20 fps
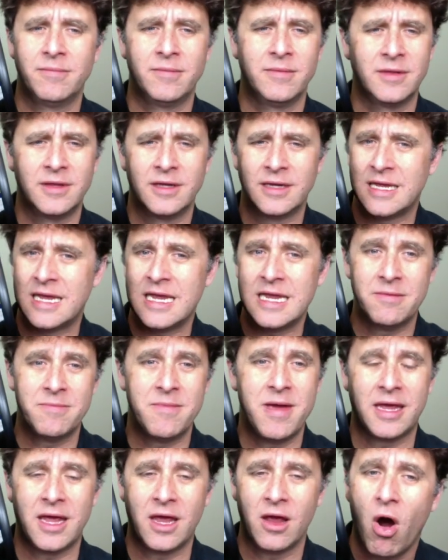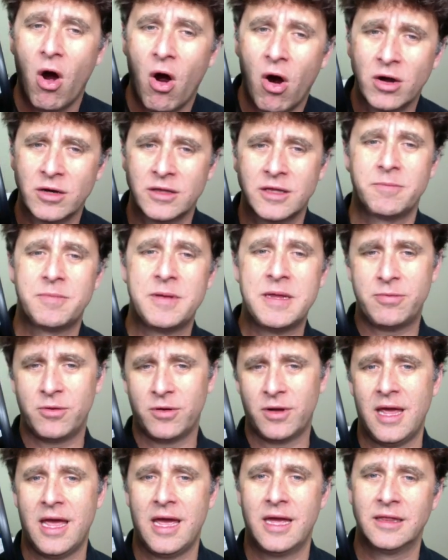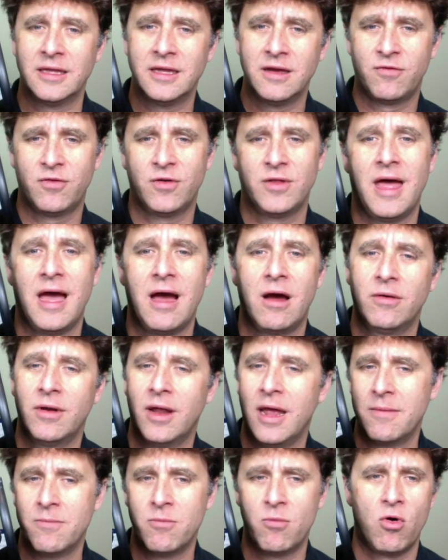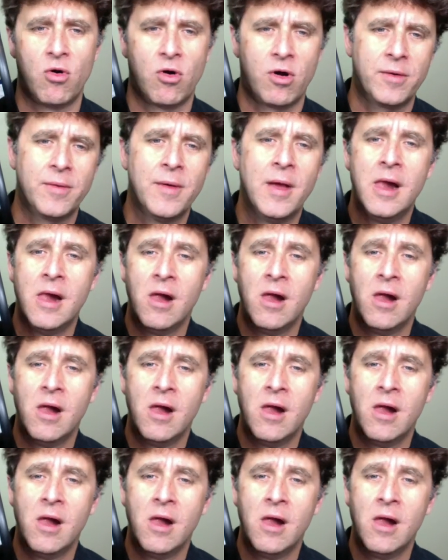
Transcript: the key to making art that people can't live without, and more,